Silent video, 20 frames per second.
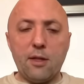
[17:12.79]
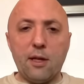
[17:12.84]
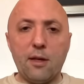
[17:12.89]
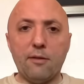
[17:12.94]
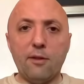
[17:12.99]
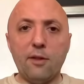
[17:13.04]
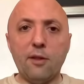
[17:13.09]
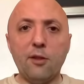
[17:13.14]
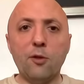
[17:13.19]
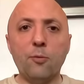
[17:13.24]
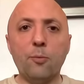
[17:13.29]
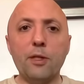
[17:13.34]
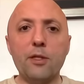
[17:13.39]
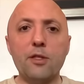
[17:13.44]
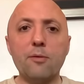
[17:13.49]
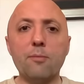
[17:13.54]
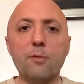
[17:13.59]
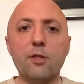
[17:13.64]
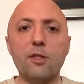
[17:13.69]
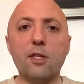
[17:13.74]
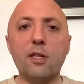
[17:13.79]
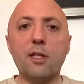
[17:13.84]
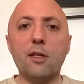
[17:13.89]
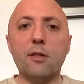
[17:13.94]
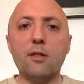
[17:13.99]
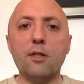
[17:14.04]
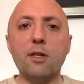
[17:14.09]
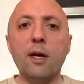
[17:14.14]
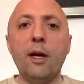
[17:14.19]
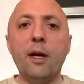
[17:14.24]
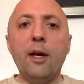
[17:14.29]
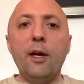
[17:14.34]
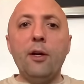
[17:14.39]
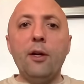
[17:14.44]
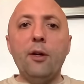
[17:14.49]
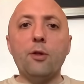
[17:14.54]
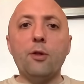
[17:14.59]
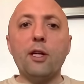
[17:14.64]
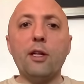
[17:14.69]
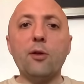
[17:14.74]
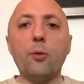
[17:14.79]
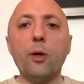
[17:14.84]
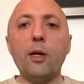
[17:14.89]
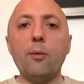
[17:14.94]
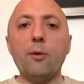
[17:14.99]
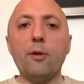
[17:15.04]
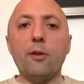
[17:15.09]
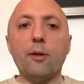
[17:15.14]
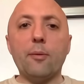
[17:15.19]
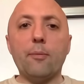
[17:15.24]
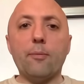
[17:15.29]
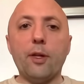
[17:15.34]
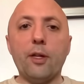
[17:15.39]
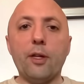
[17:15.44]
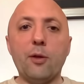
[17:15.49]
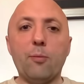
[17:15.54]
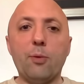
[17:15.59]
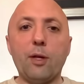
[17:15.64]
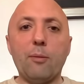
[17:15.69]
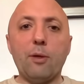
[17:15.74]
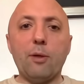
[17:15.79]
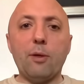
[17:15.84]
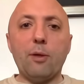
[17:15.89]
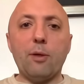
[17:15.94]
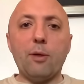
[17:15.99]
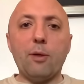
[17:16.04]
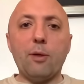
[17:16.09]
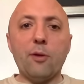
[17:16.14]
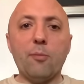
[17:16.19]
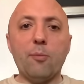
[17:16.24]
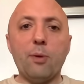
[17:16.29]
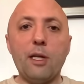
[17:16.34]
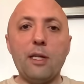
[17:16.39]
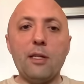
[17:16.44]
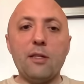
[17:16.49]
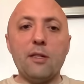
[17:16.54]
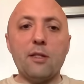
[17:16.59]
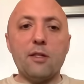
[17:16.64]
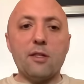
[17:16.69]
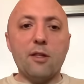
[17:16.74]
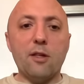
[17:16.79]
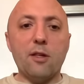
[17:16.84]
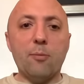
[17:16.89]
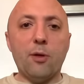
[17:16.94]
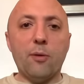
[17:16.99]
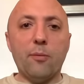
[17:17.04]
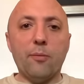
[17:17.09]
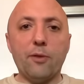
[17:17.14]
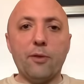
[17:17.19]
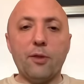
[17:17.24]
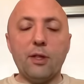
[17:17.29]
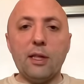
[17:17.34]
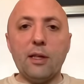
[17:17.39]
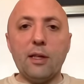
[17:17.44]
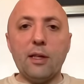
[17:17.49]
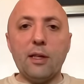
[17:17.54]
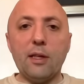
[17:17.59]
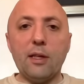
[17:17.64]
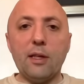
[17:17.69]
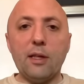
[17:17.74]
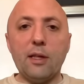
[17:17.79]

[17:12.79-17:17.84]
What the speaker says: I think there'll be some sides who get away with it in the Premier League on the basis that the bottom three are